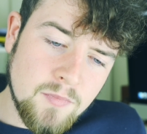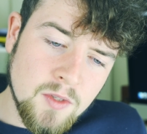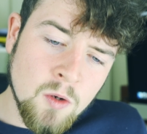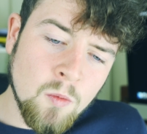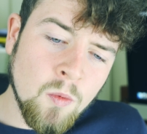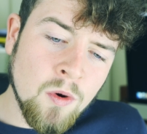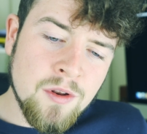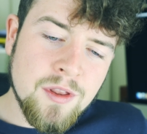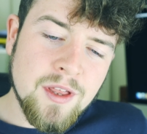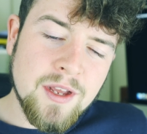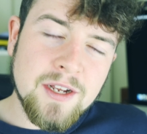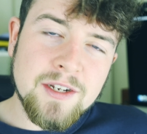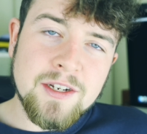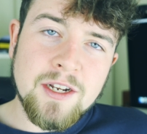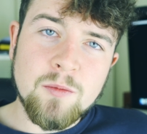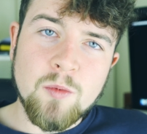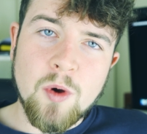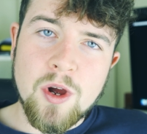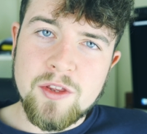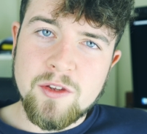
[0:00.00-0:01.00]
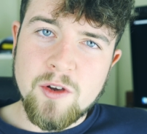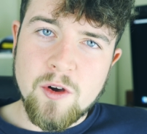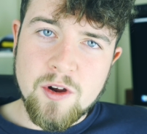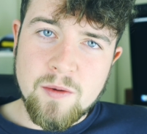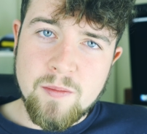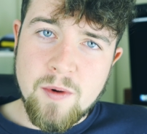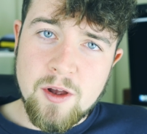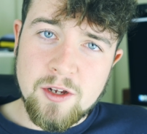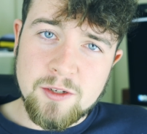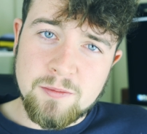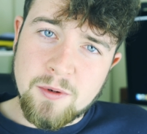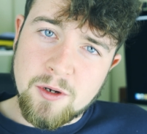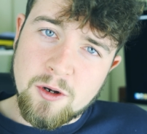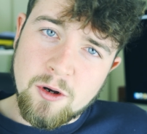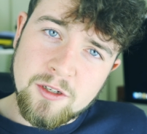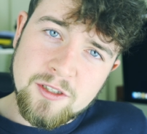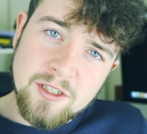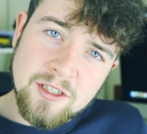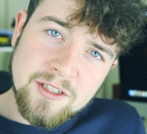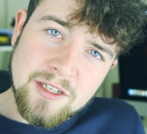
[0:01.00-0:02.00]
One thing I did want to talk about is
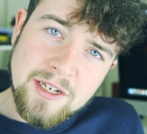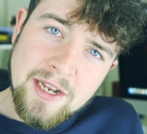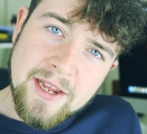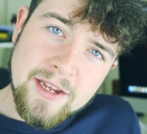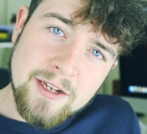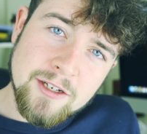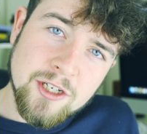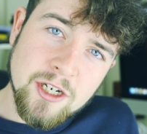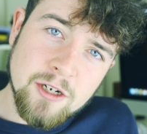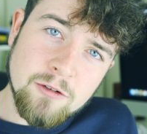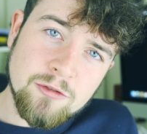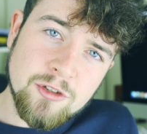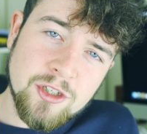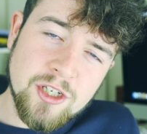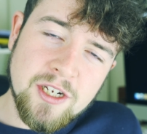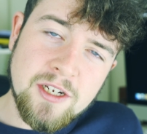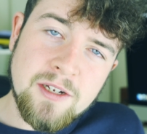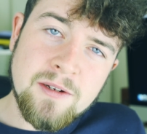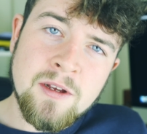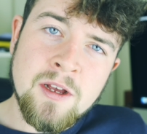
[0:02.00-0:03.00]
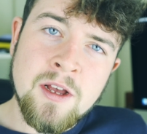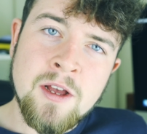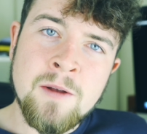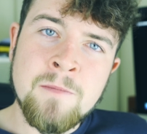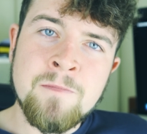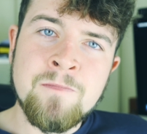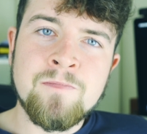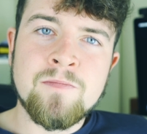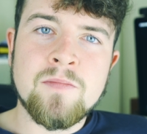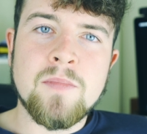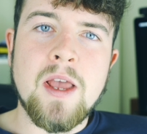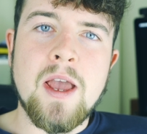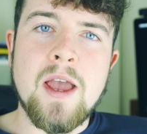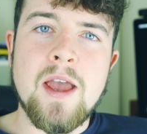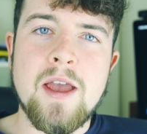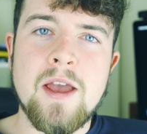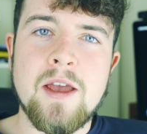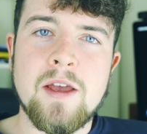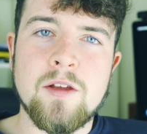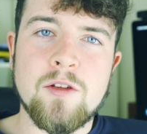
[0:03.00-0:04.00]
because it's in HLG,
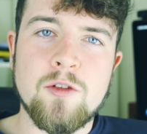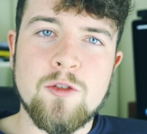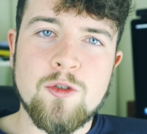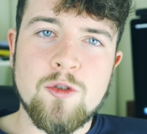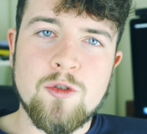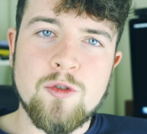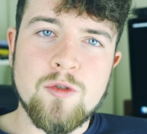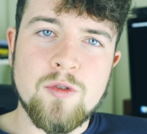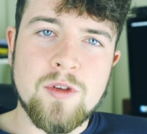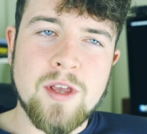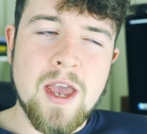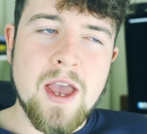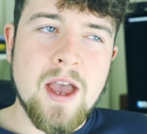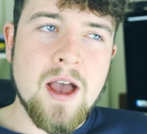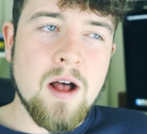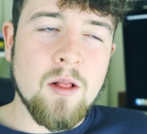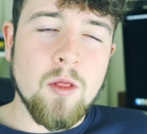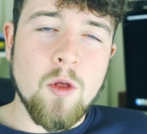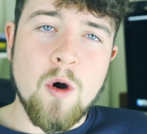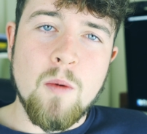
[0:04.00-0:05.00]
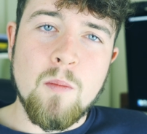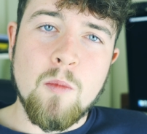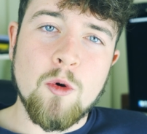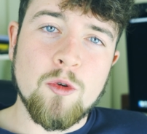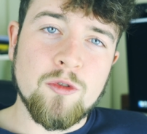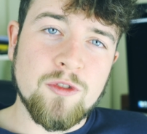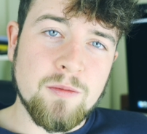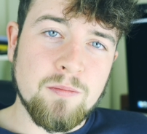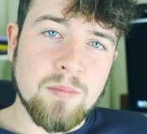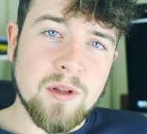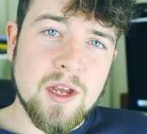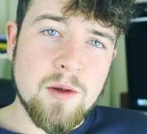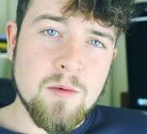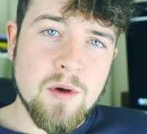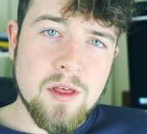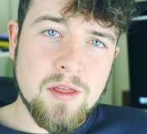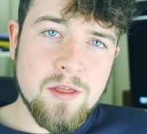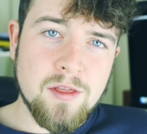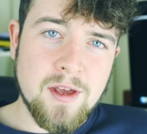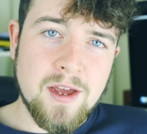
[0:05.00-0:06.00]
you get a lot more to play
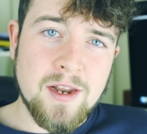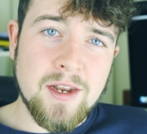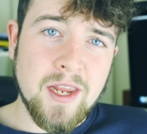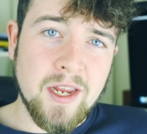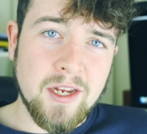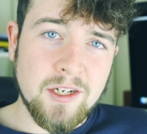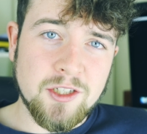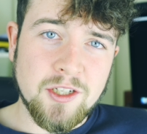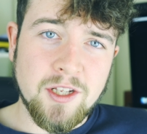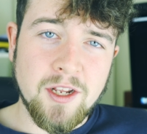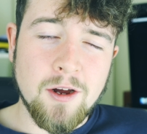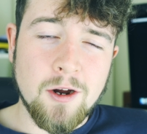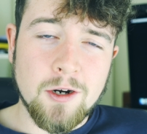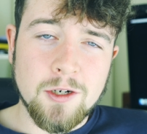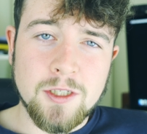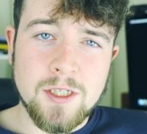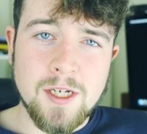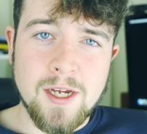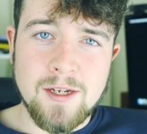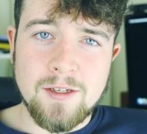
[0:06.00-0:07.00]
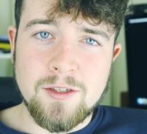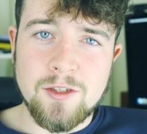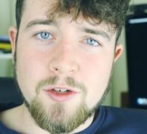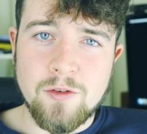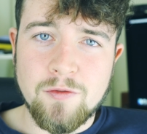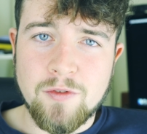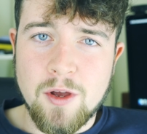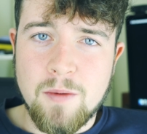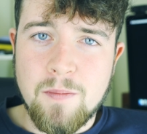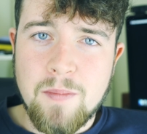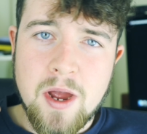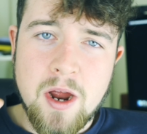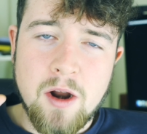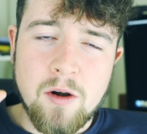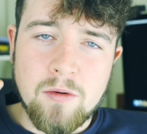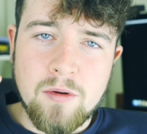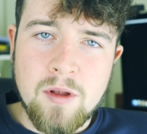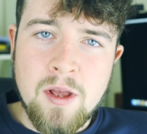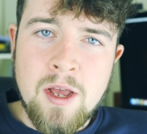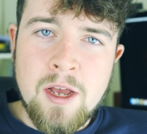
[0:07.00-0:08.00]
with in HDR settings. You've got
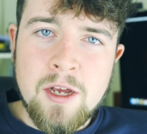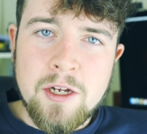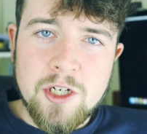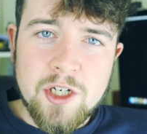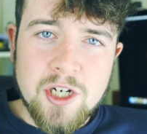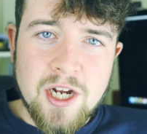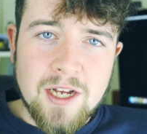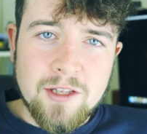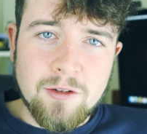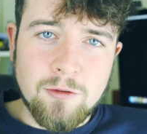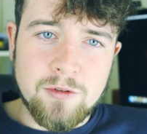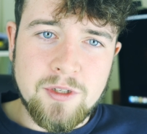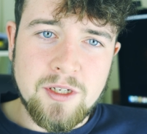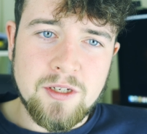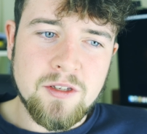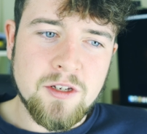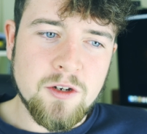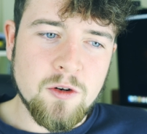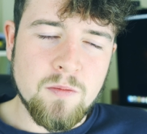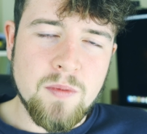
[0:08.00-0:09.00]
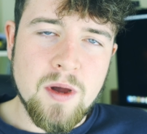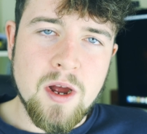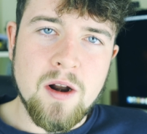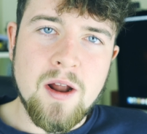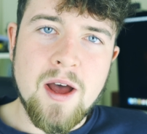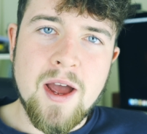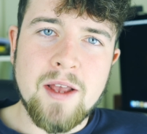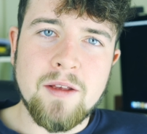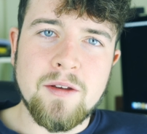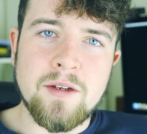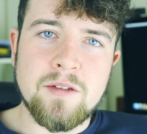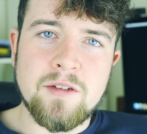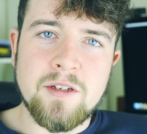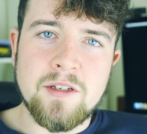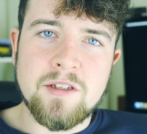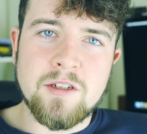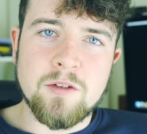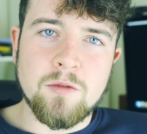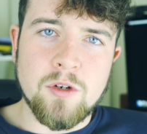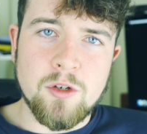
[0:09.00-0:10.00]
better shadow detail, better highlight
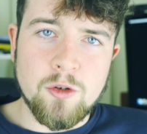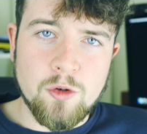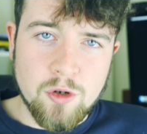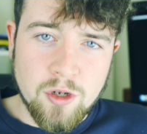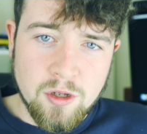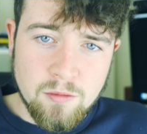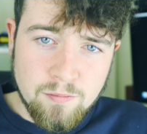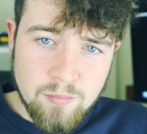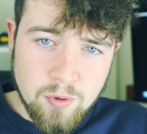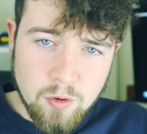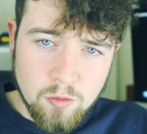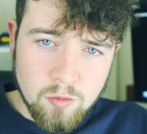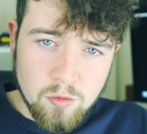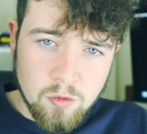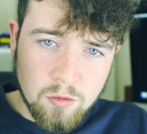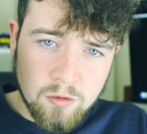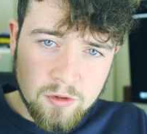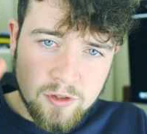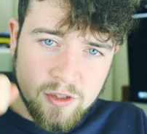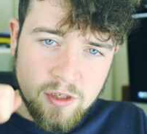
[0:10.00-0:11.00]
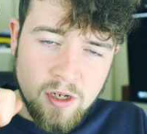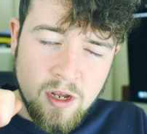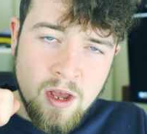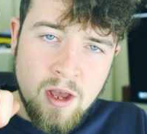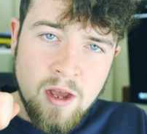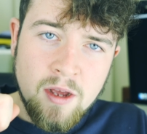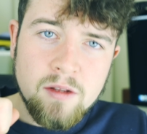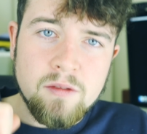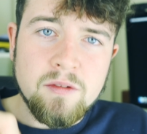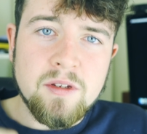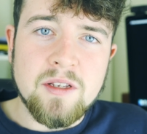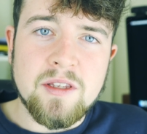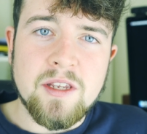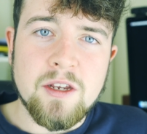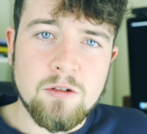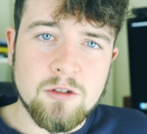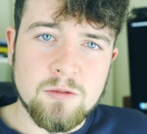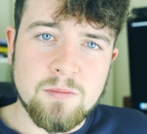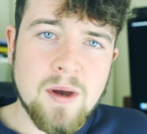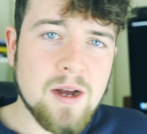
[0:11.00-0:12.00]
detail, and you can pull those
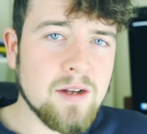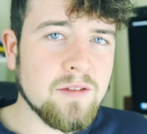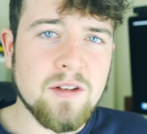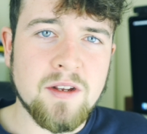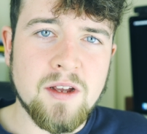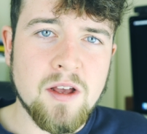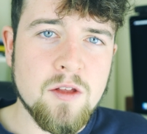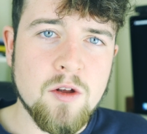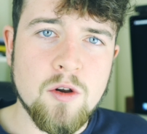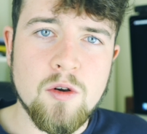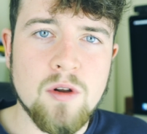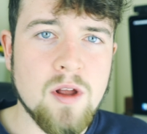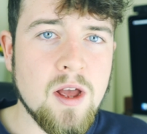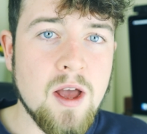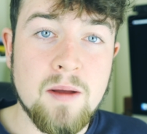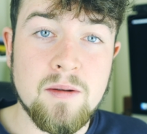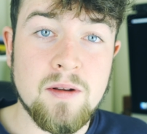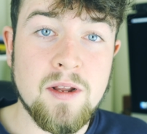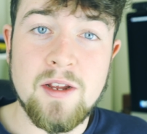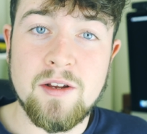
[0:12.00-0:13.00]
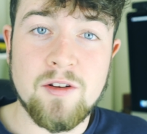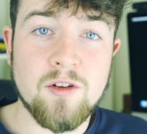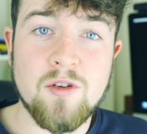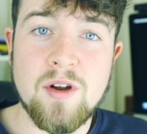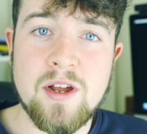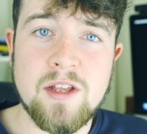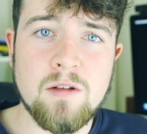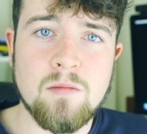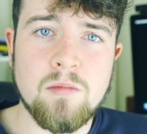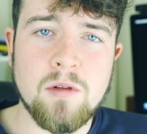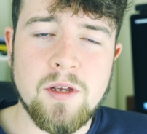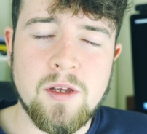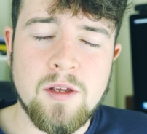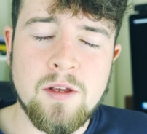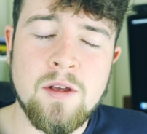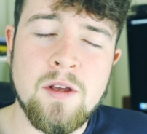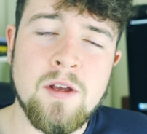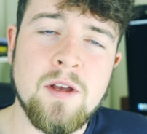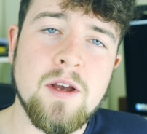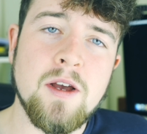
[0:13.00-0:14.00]
details back together and incredibly,
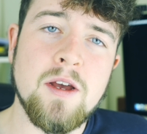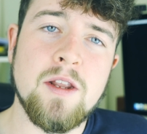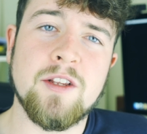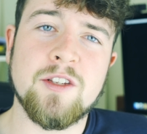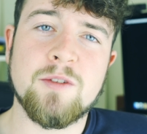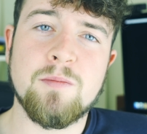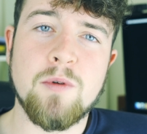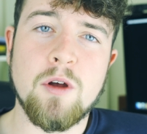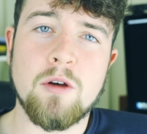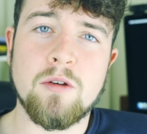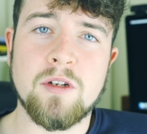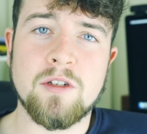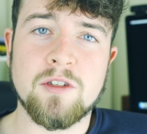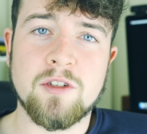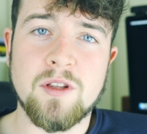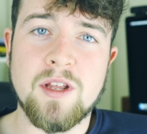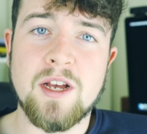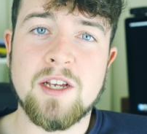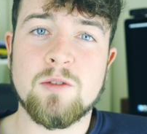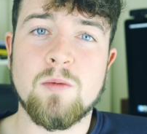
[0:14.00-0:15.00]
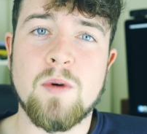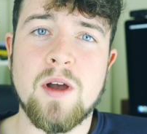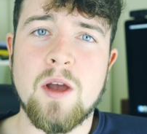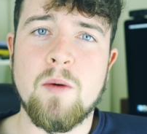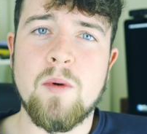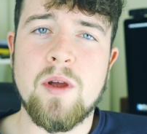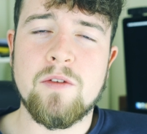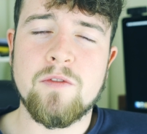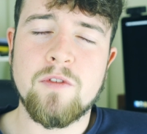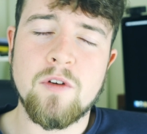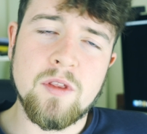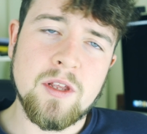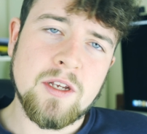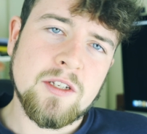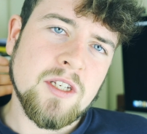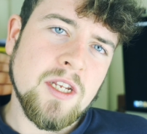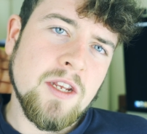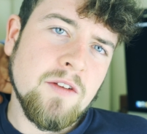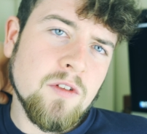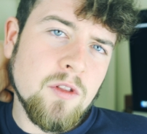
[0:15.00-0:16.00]
and it's brilliant. So that's why I went for
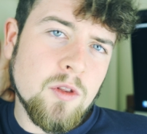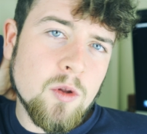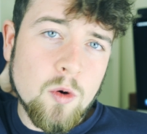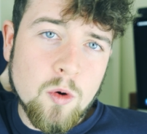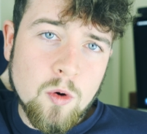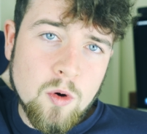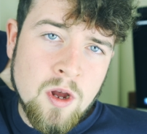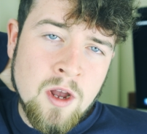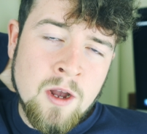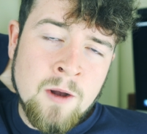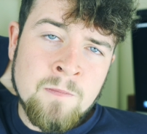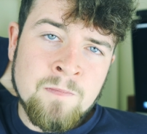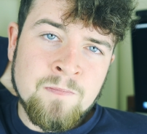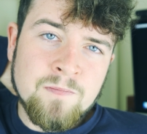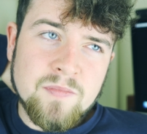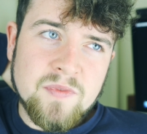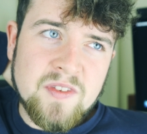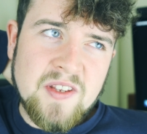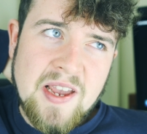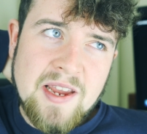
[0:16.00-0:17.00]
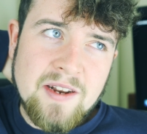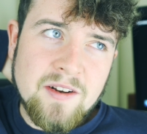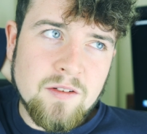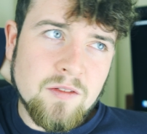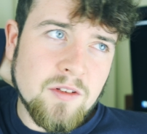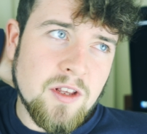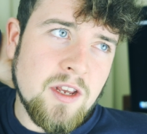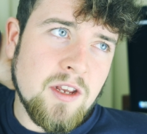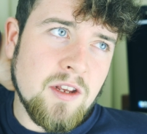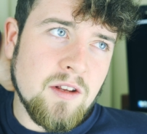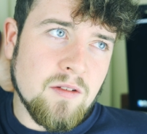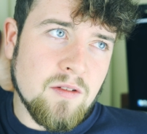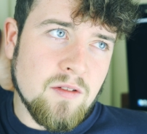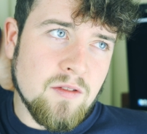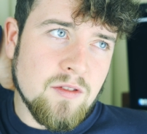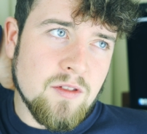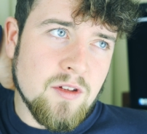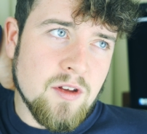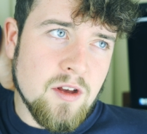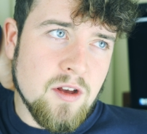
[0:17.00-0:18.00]
this, even though technically
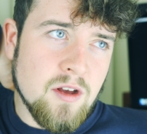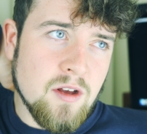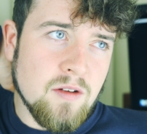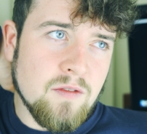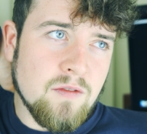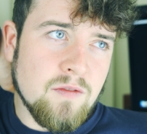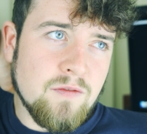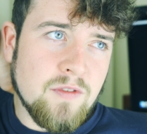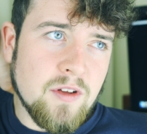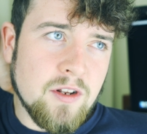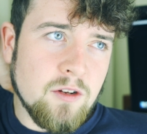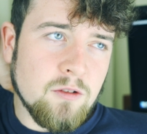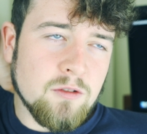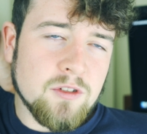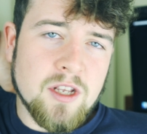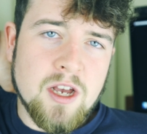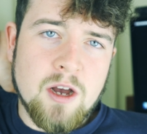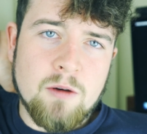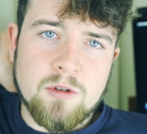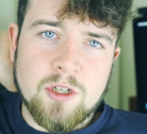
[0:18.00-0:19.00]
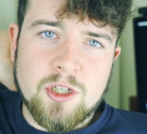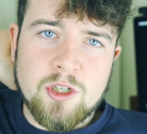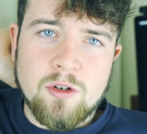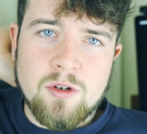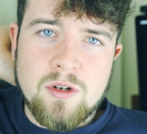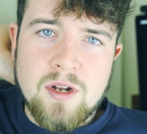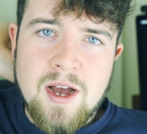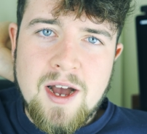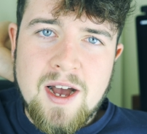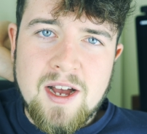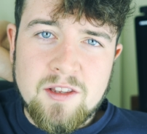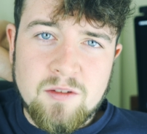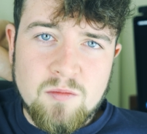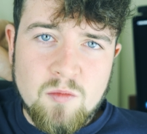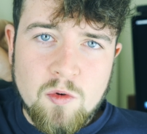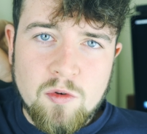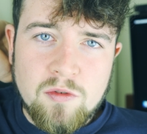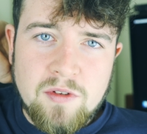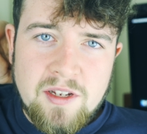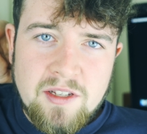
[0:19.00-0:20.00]
the videos that I was shooting had
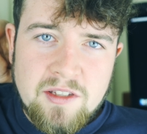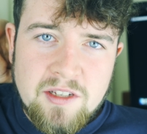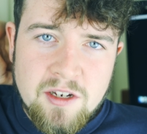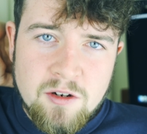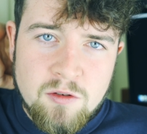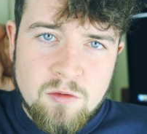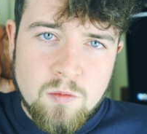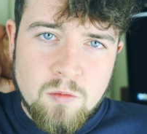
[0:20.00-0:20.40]
more detail